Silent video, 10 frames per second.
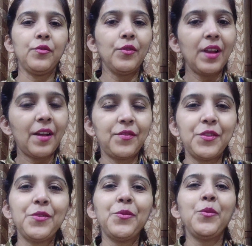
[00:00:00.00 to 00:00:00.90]
Good
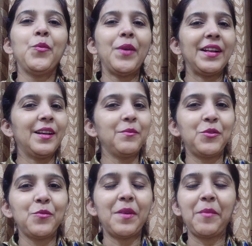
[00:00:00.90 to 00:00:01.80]
afternoon.
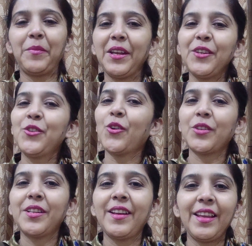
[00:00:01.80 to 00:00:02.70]
Welcome to my page,
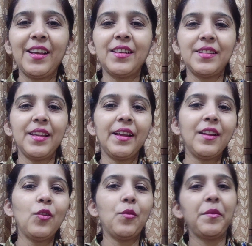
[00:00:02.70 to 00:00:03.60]
Dr. Rekha
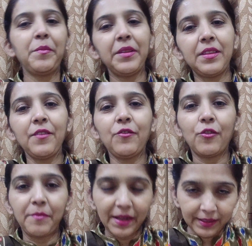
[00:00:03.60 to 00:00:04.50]
Segal, Homoeopathy
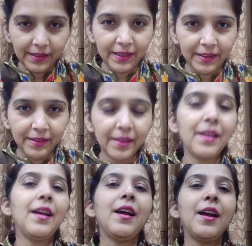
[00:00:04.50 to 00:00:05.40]
for Mankind.
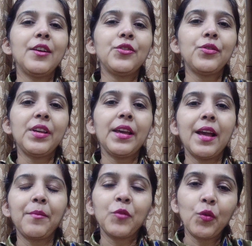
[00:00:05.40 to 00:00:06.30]
Today
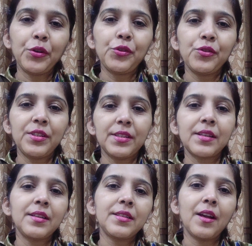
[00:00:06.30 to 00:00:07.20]
I'm going to
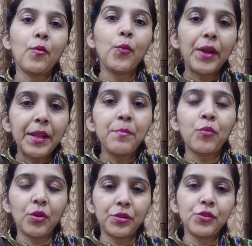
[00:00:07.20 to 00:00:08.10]
discuss a very
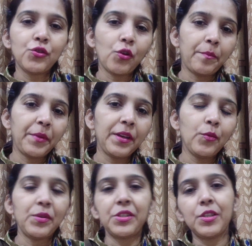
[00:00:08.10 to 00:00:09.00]
important
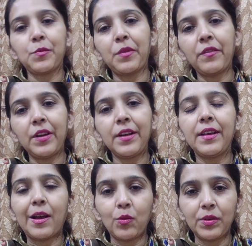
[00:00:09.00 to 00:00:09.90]
topic which is
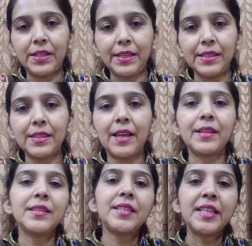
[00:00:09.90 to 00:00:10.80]
prevalent nowadays,
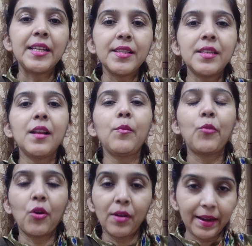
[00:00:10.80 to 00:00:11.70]
that is seasonal
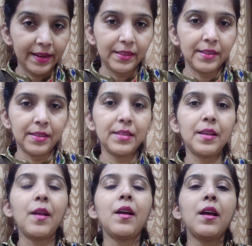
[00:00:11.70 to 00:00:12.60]
bronchitis.